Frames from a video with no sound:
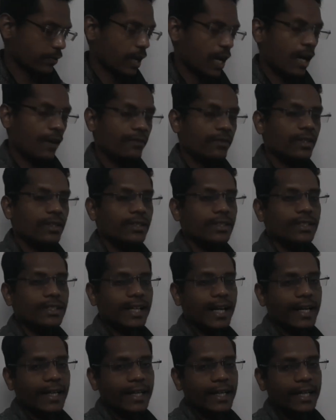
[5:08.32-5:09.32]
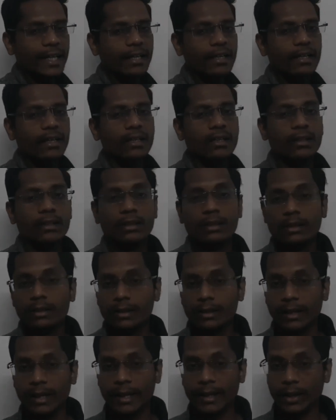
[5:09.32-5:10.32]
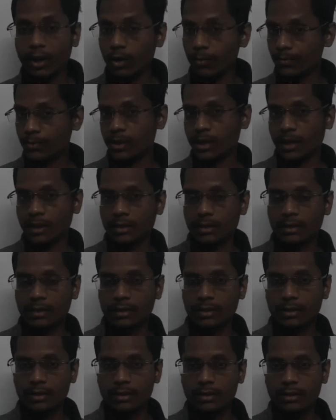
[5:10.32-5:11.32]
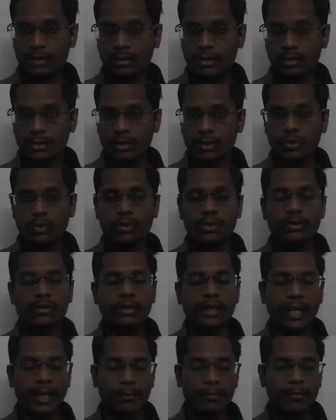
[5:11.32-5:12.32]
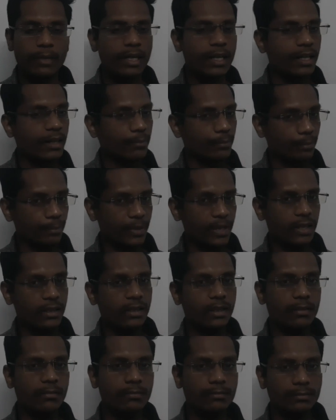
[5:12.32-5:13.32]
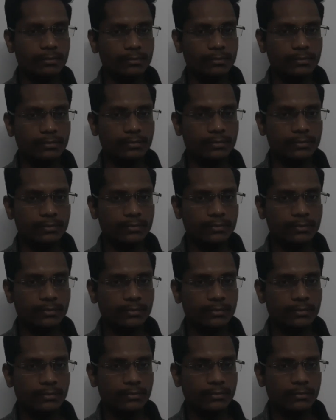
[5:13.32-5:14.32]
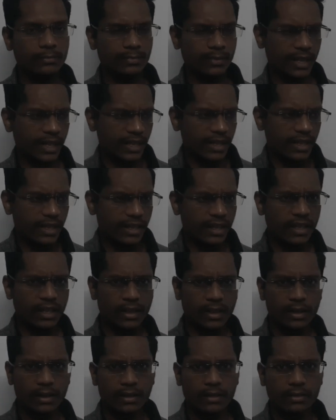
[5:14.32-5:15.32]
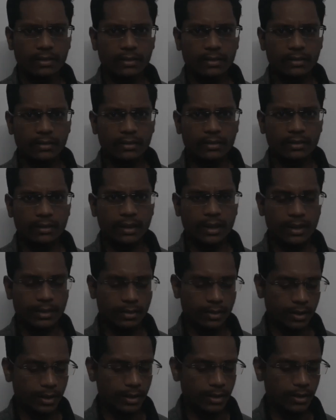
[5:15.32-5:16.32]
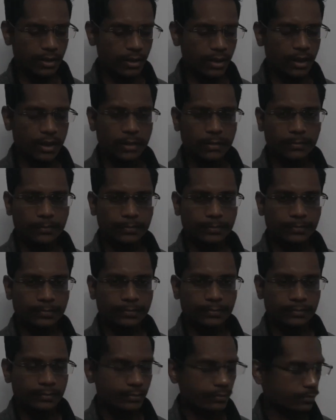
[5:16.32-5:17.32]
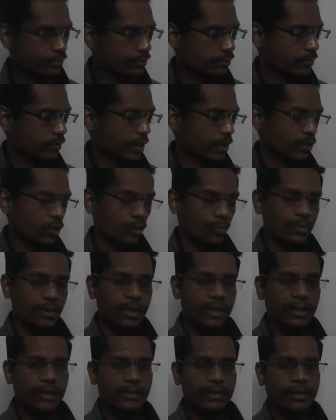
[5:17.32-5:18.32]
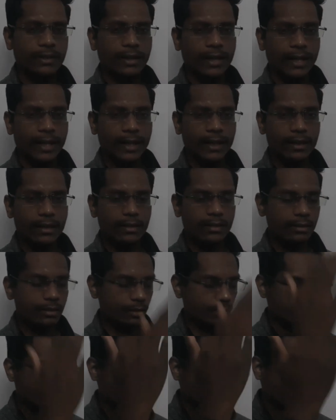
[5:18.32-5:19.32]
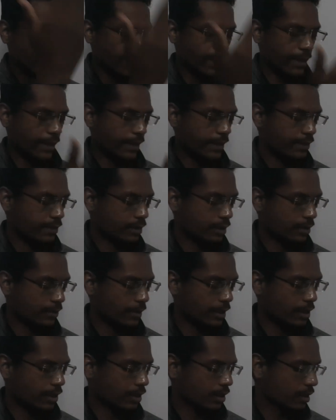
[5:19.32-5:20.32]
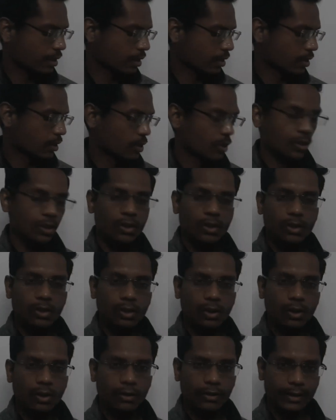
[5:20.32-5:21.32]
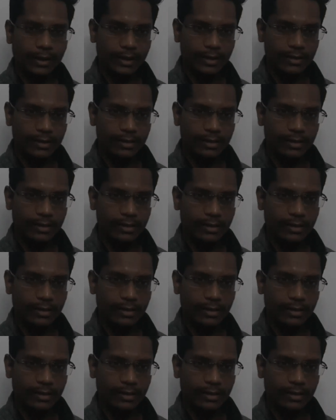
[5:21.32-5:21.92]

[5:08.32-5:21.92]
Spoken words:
after striking an object to the same medium like air, as you can see, this object is in air, the light rays coming on this.